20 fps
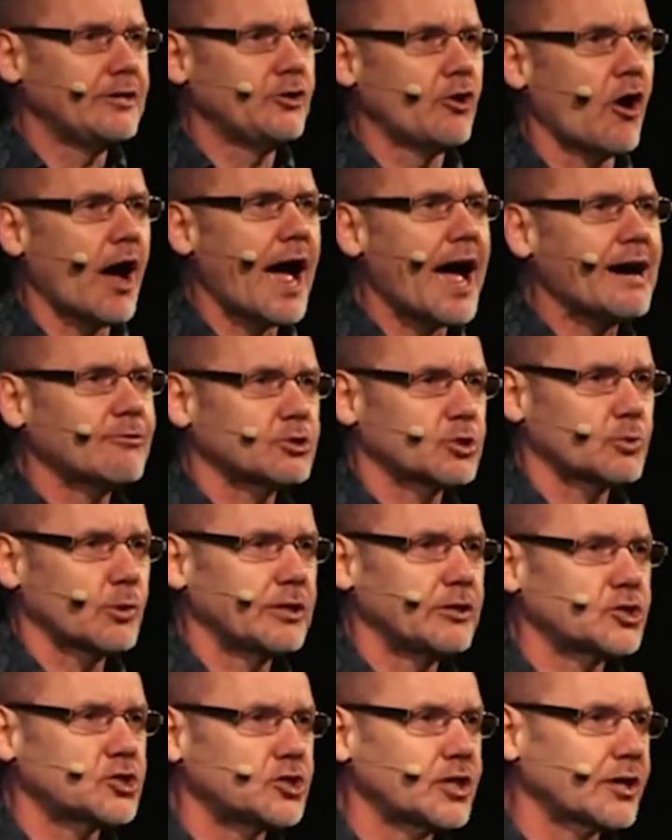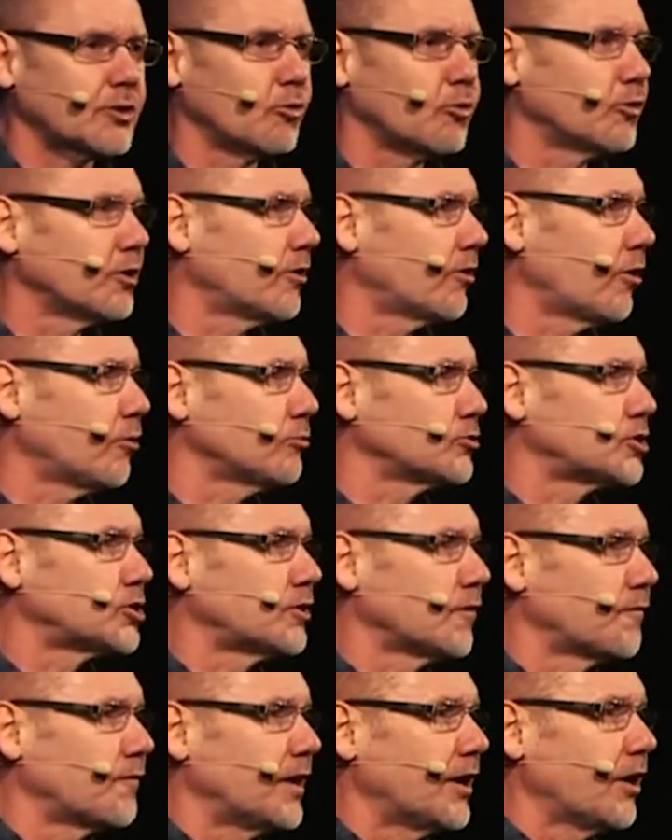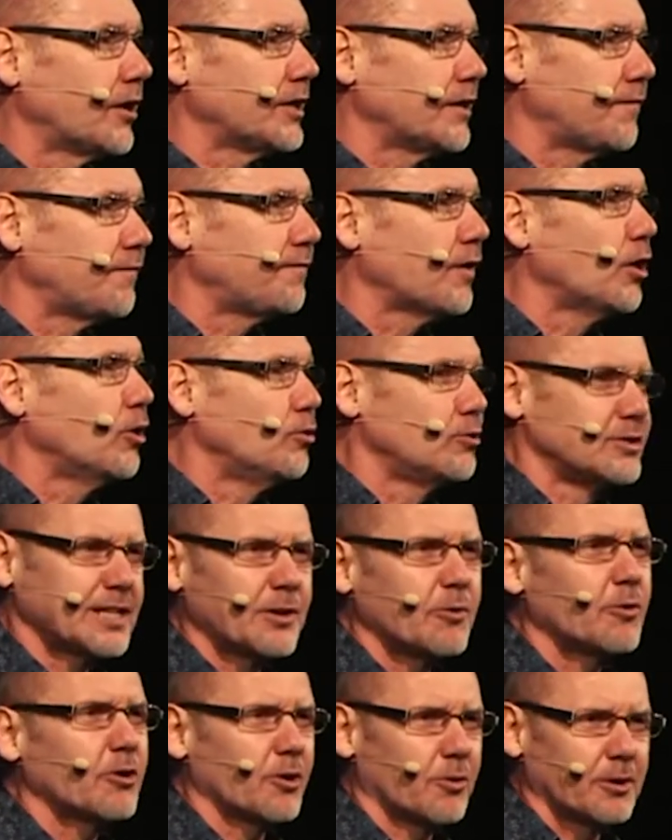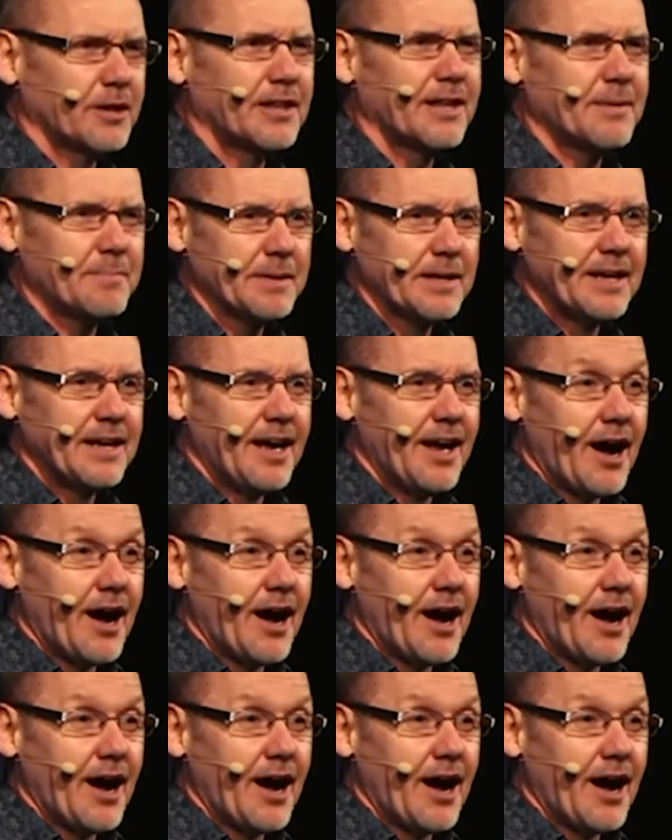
in your house where you stick all your old stuff in, like your phones? Anyone got one of them?